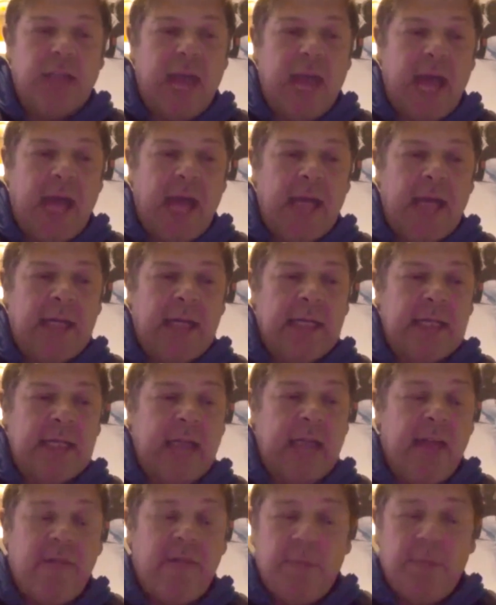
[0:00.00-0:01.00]
and
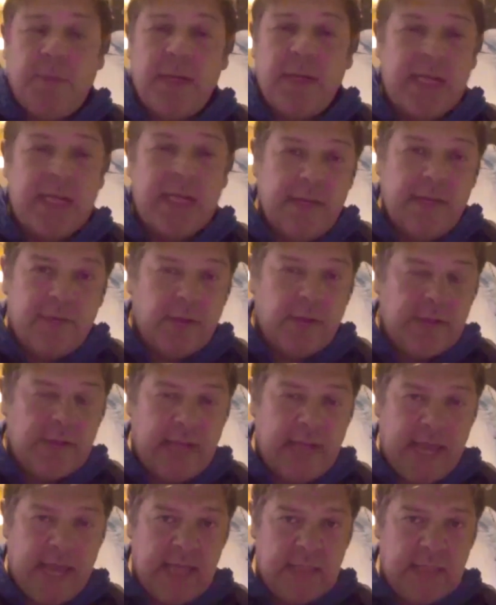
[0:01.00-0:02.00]
everybody lived on
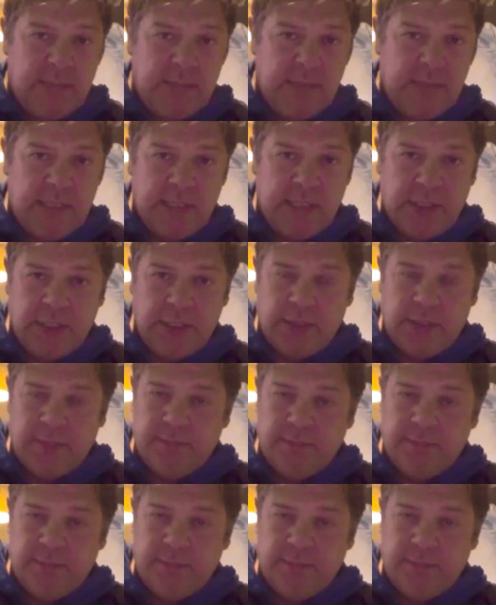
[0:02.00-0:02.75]
that expedition.